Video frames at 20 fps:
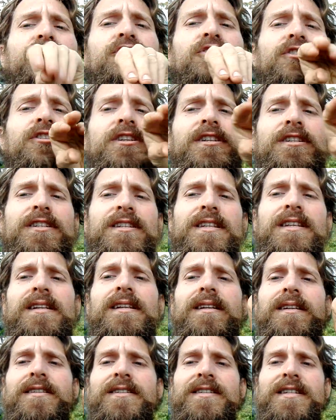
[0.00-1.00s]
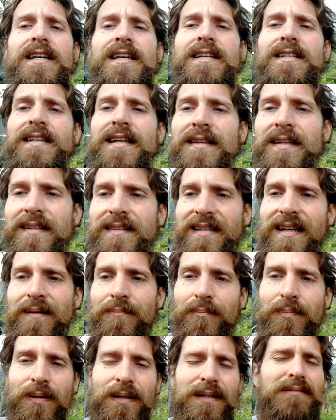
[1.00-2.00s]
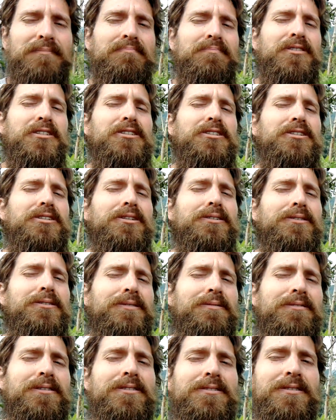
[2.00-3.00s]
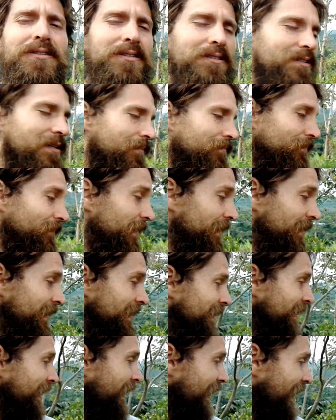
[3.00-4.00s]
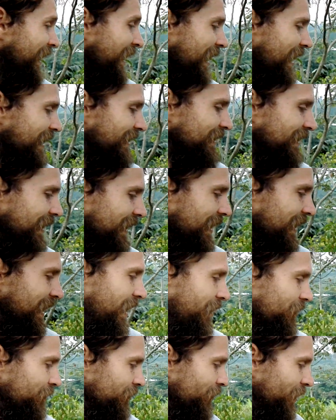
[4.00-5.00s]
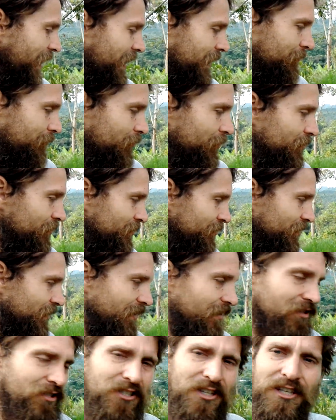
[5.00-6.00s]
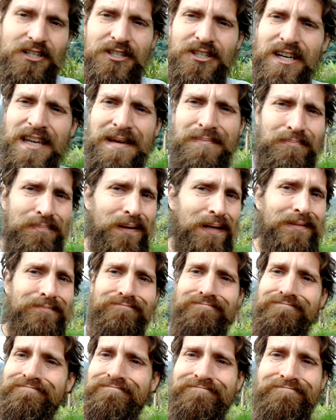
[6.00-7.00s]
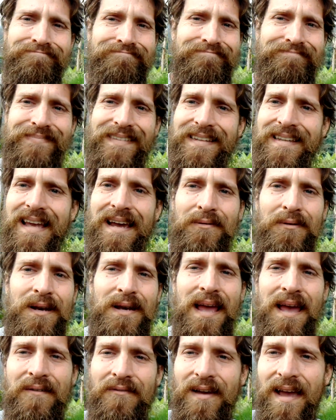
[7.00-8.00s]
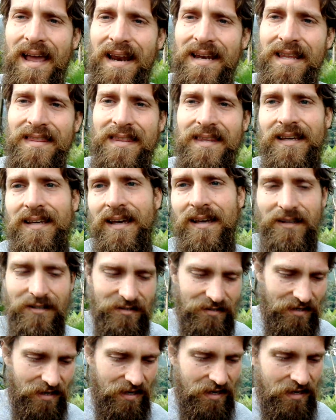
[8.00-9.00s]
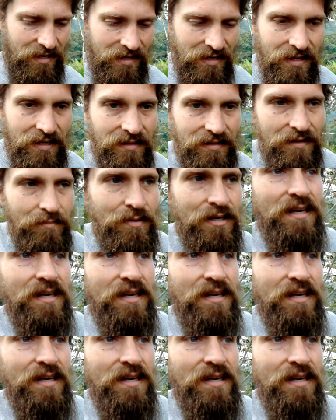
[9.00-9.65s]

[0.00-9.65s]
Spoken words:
just the little seeds on the tip, just the tip. And other animals, the sheep, they would have anything else. Let me